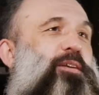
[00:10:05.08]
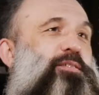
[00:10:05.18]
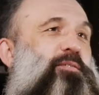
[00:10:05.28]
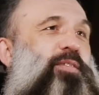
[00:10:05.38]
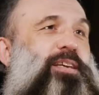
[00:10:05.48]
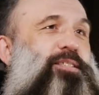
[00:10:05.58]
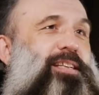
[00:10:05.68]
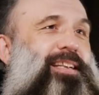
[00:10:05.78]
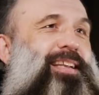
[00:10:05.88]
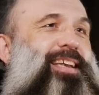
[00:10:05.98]

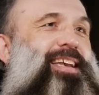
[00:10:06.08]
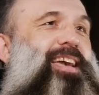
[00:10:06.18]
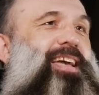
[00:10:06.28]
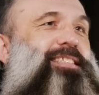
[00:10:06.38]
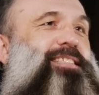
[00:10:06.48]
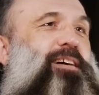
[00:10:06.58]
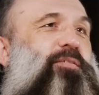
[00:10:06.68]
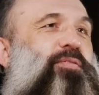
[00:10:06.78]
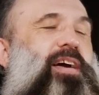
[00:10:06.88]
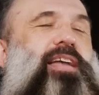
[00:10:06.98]
crucifixion and
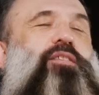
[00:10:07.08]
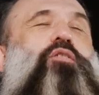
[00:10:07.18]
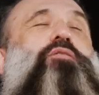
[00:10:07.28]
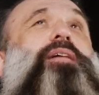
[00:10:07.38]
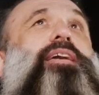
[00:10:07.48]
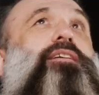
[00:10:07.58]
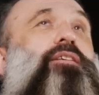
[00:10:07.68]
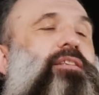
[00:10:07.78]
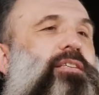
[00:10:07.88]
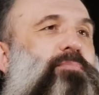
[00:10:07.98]
stuff. And oh my
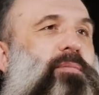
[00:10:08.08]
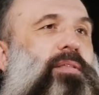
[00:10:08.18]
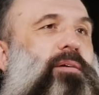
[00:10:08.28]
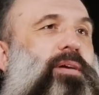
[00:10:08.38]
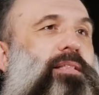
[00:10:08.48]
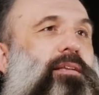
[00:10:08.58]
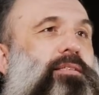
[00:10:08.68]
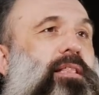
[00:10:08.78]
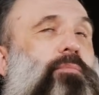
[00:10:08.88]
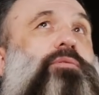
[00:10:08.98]
goodness, my mother went
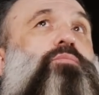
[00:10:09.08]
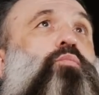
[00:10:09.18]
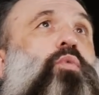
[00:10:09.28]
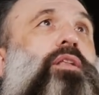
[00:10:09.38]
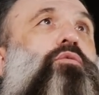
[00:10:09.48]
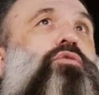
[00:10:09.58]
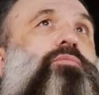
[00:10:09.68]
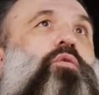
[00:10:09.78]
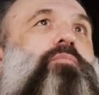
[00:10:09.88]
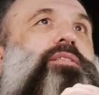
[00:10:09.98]
into one of those
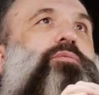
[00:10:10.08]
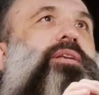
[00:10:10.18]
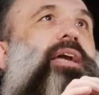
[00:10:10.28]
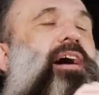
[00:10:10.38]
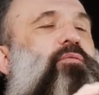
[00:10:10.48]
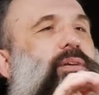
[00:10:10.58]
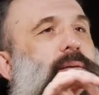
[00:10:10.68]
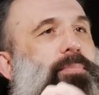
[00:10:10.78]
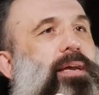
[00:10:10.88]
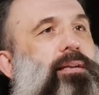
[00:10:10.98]
moments where you have with your
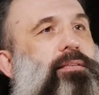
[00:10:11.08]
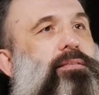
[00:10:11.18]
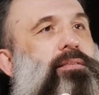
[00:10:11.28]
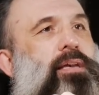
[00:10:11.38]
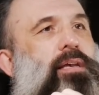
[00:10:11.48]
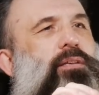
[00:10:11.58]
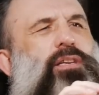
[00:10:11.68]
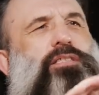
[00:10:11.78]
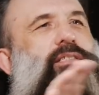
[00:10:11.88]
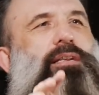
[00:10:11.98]
parents.
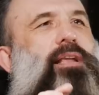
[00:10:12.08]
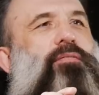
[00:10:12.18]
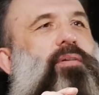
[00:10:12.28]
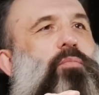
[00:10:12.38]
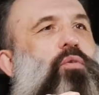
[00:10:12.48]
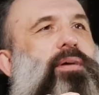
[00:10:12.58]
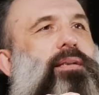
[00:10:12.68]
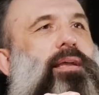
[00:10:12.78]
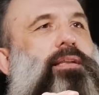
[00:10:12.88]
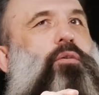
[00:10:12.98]
You suddenly have a
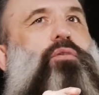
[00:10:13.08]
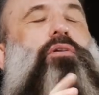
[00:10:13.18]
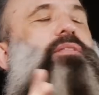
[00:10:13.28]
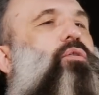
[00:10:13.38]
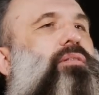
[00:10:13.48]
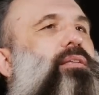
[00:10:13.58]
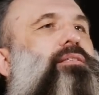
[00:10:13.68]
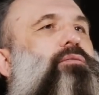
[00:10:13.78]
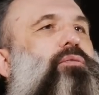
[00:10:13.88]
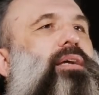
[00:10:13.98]
moment and you go, "Oh, this
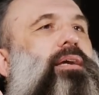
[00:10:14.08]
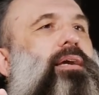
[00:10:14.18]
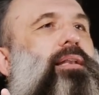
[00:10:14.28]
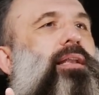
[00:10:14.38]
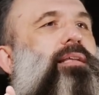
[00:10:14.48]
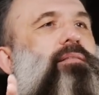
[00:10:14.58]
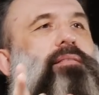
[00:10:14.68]
is okay," and then